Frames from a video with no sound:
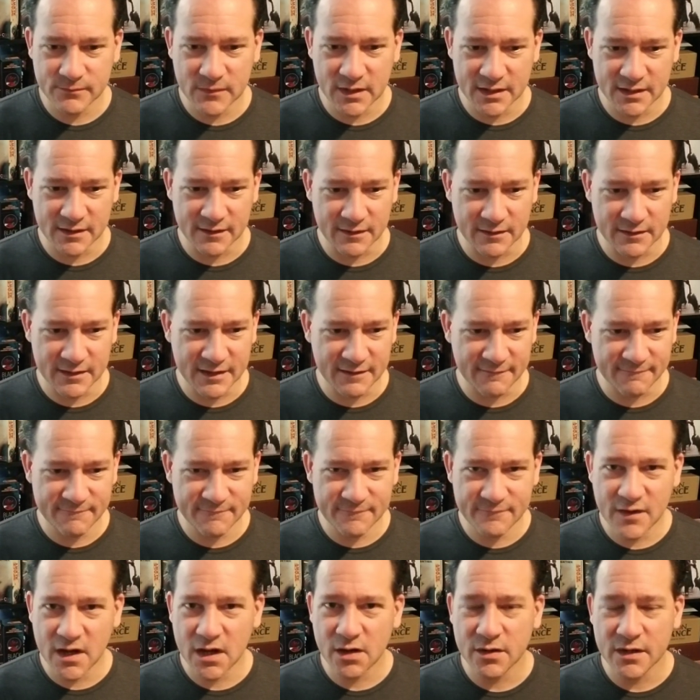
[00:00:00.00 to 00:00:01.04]
in a
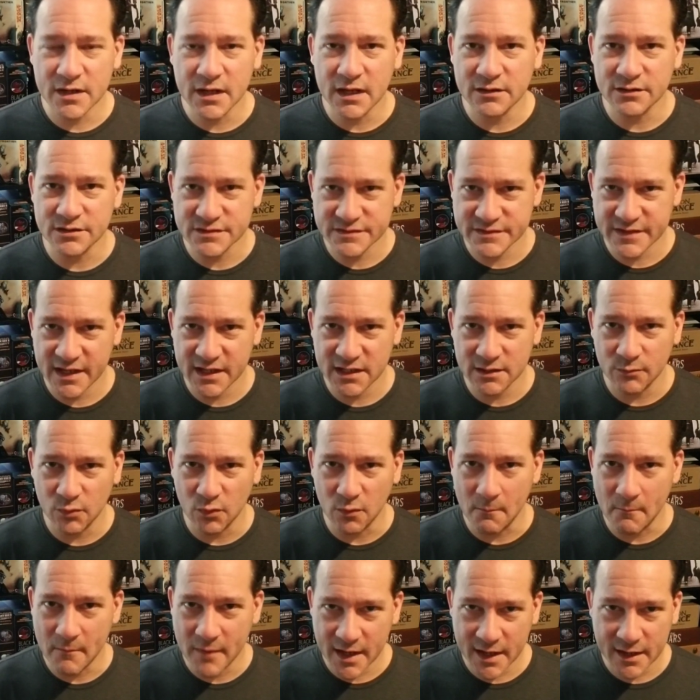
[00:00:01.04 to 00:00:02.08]
very
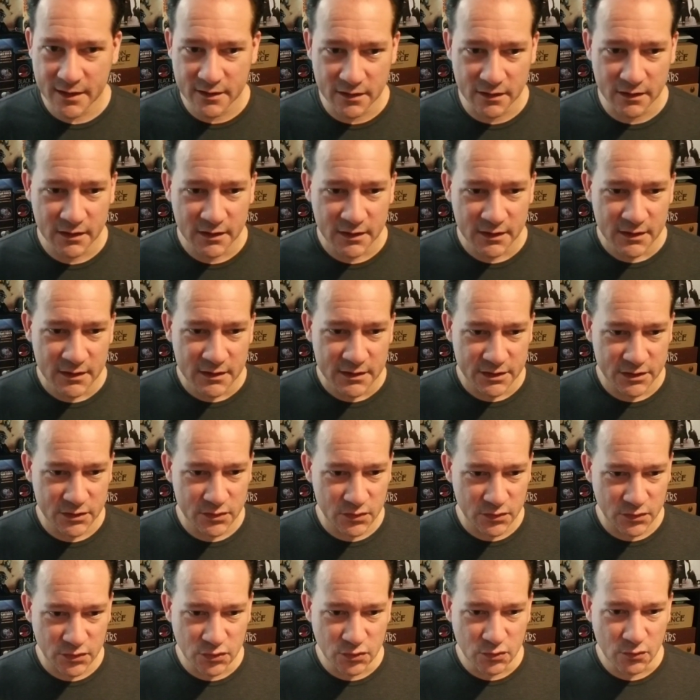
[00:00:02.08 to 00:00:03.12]
understandable manner.
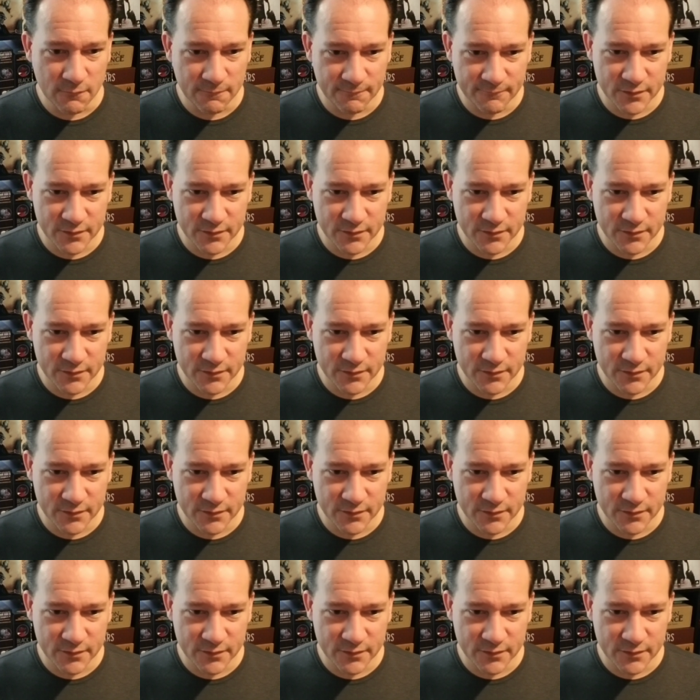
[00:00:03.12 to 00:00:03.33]
You